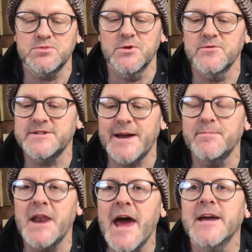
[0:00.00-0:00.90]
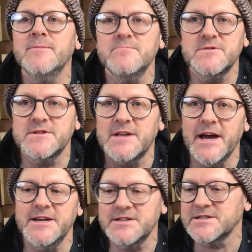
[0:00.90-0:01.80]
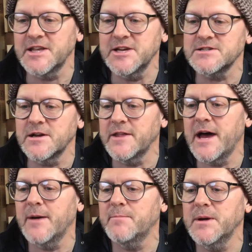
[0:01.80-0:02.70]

whether it's add names, dates, things like that.